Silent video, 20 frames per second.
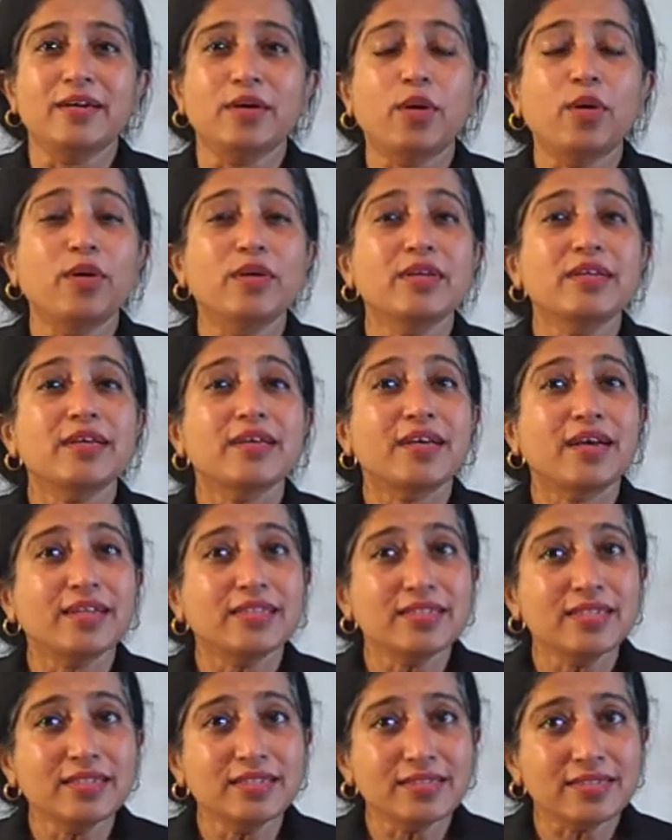on
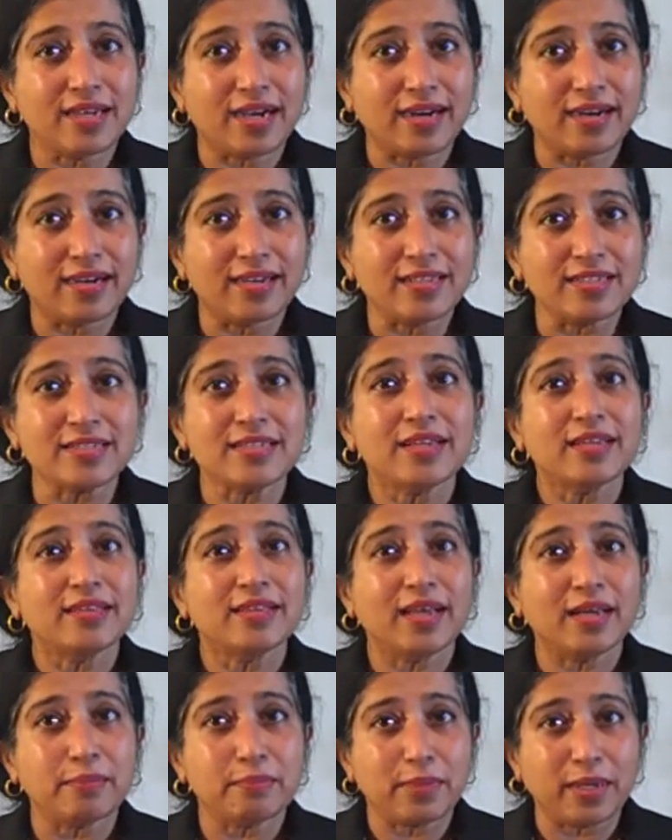cutting ties
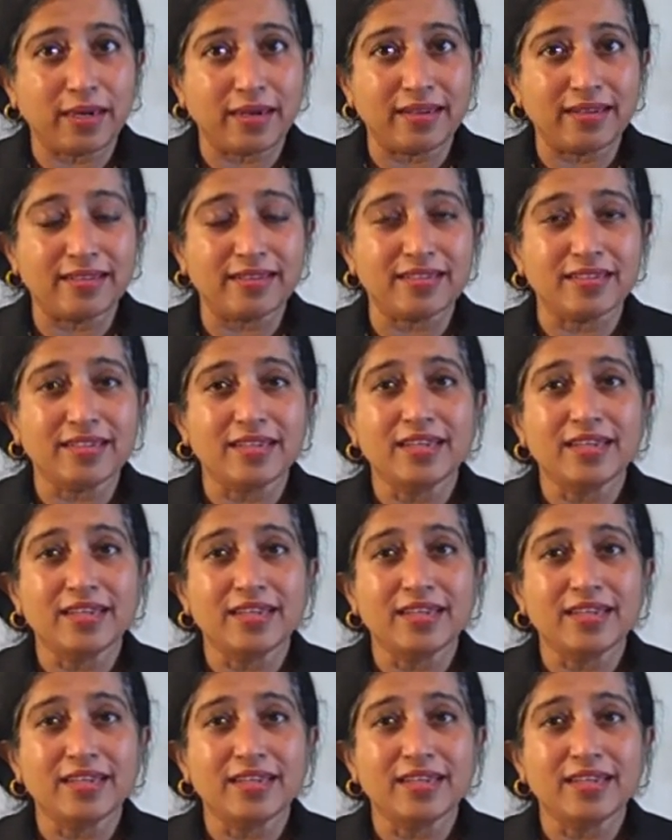that bind.